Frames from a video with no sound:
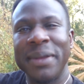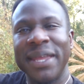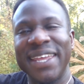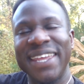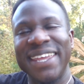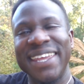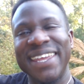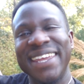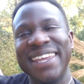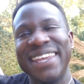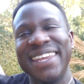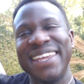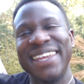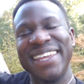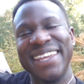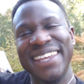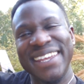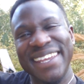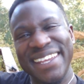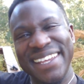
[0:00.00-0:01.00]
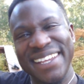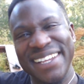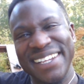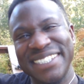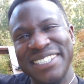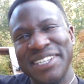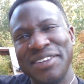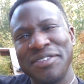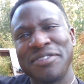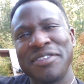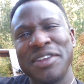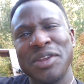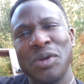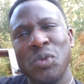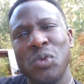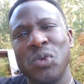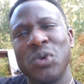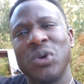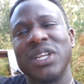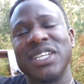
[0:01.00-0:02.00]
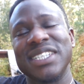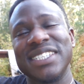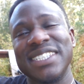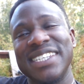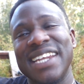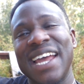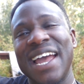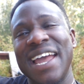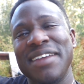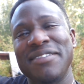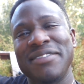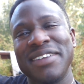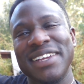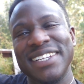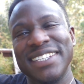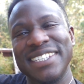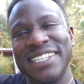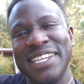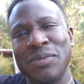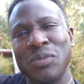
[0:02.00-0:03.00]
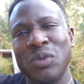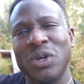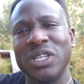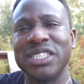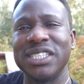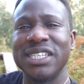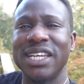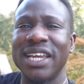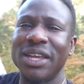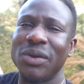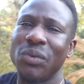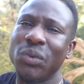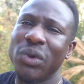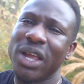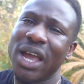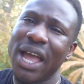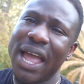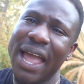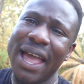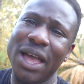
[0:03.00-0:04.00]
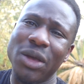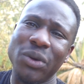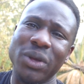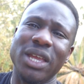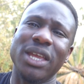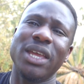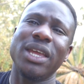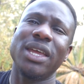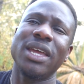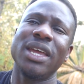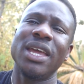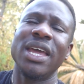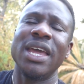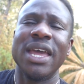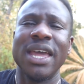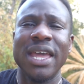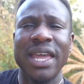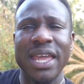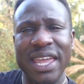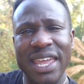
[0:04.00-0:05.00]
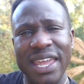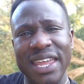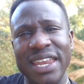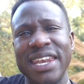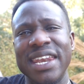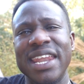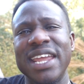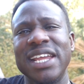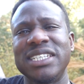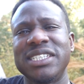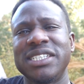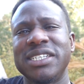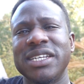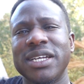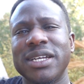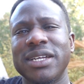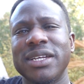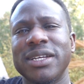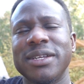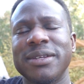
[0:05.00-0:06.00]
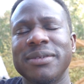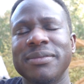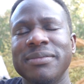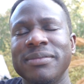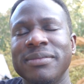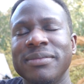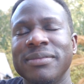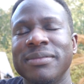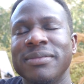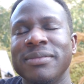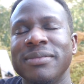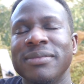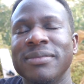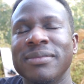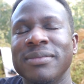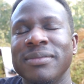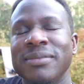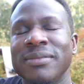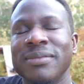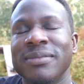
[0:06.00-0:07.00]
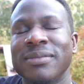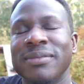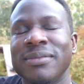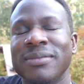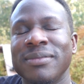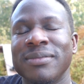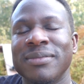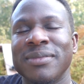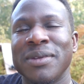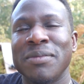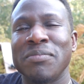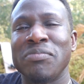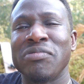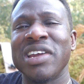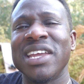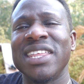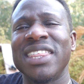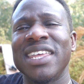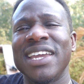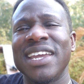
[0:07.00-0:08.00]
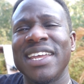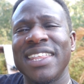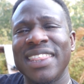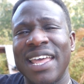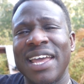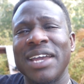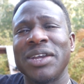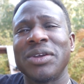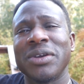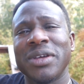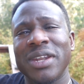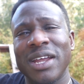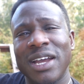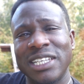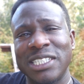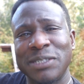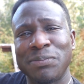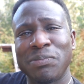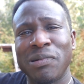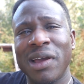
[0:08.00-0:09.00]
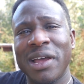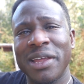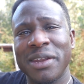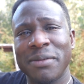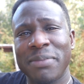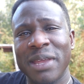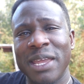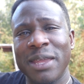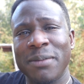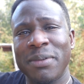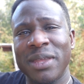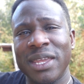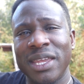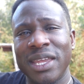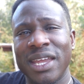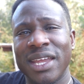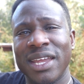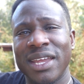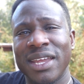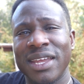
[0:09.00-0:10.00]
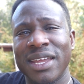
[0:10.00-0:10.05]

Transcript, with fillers: Peace. Infinite Waters diving deep once again. We are out here in nature, breathing in that good ass prana, baby.